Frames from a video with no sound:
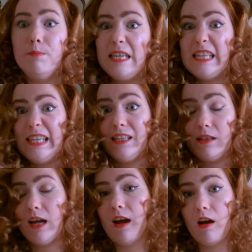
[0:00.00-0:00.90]

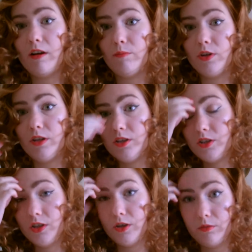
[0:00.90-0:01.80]
meaning that I'm
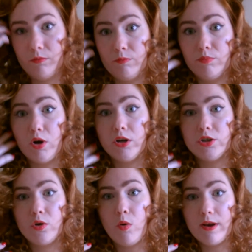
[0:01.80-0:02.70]
going to
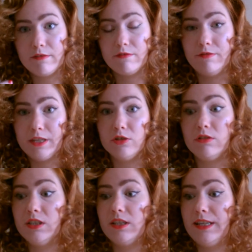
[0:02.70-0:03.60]
brush quite
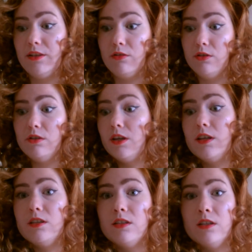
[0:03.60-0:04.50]
vigorously through
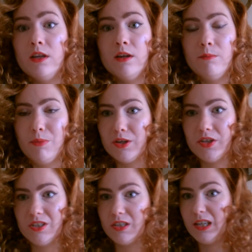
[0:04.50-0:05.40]
this
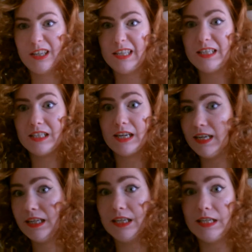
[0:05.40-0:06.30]
because it needs